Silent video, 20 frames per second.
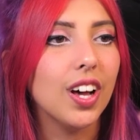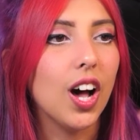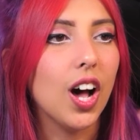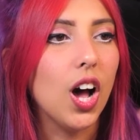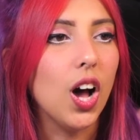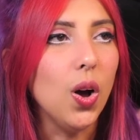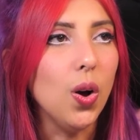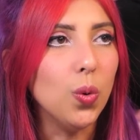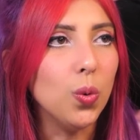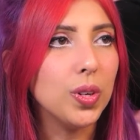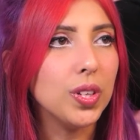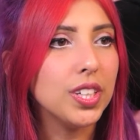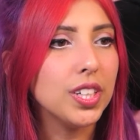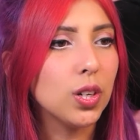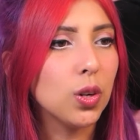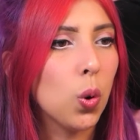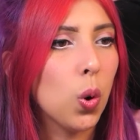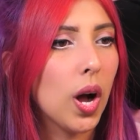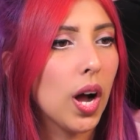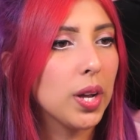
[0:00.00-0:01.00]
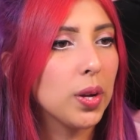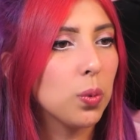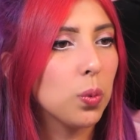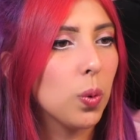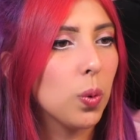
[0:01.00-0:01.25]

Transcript: Oh, we did quite